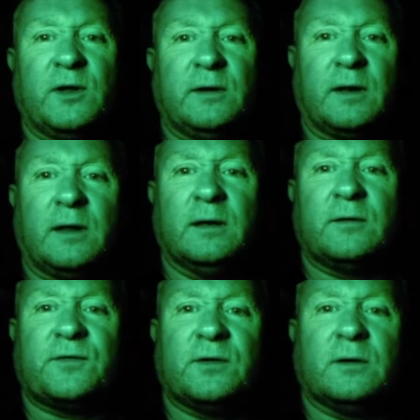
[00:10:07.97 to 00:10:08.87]
mean, you
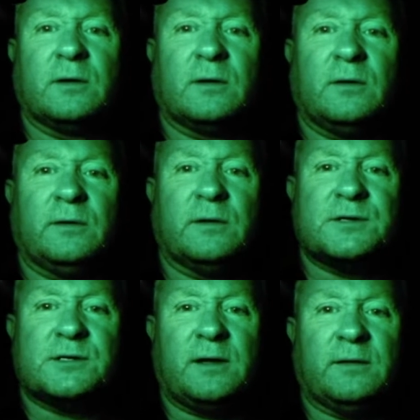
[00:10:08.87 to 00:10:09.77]
have to
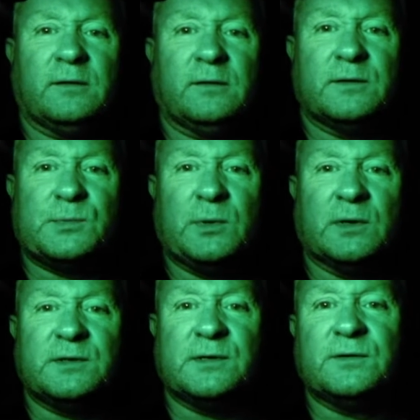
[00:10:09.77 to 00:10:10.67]
understand that this
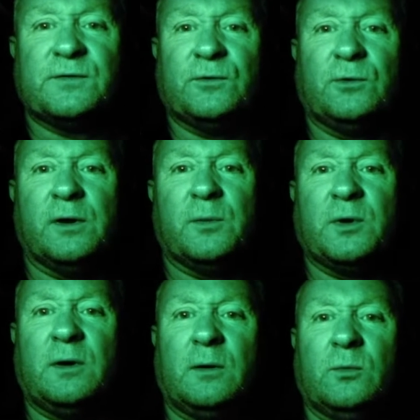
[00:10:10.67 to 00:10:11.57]
place is falling
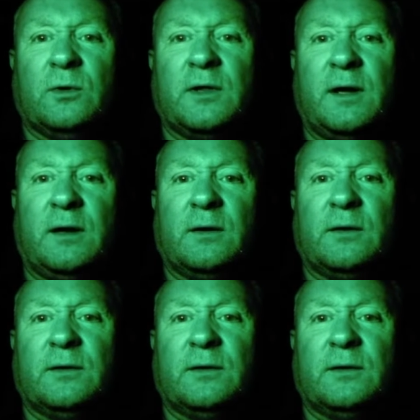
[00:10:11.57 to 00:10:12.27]
apart, but that...